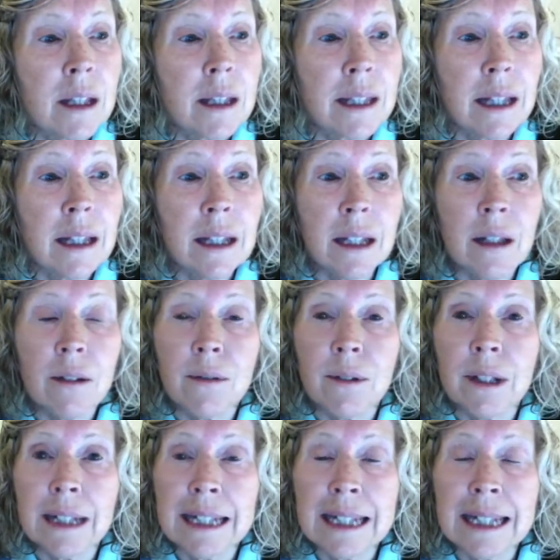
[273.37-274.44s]
Silent
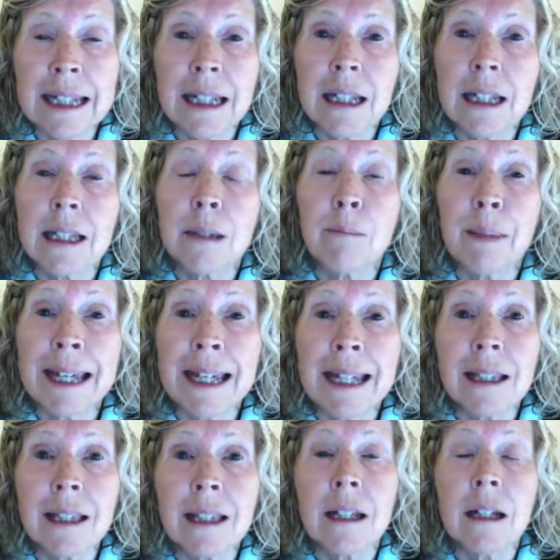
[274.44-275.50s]
Elephant E is
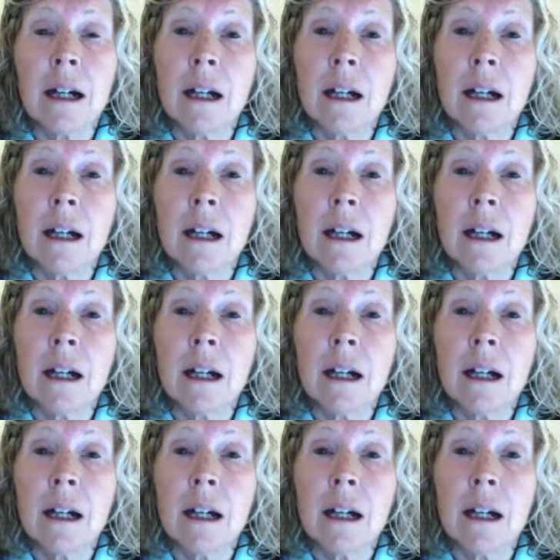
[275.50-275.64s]
based